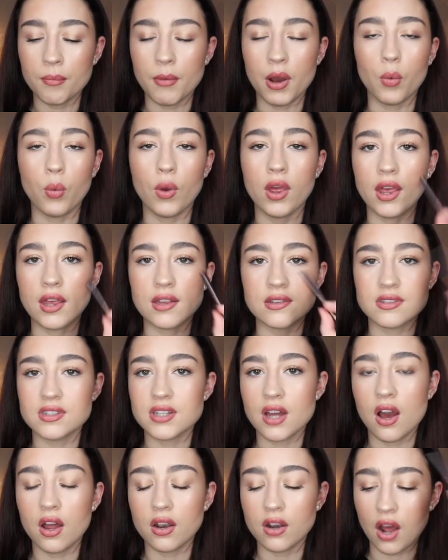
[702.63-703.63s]
My wing is
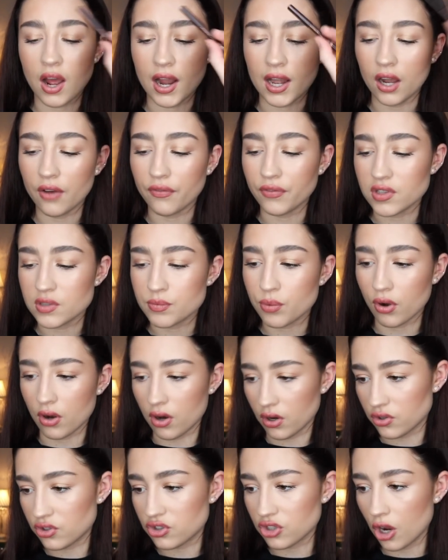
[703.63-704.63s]
done. I love this
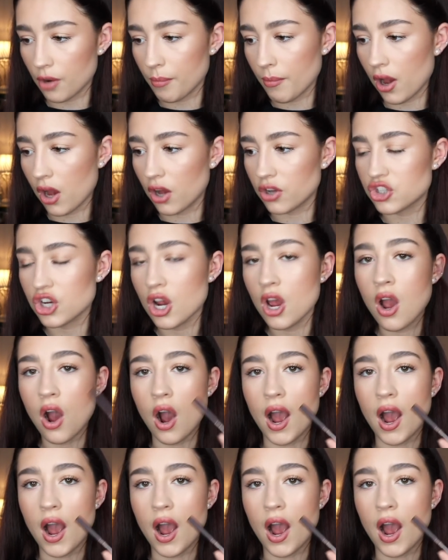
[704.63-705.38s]
product so much.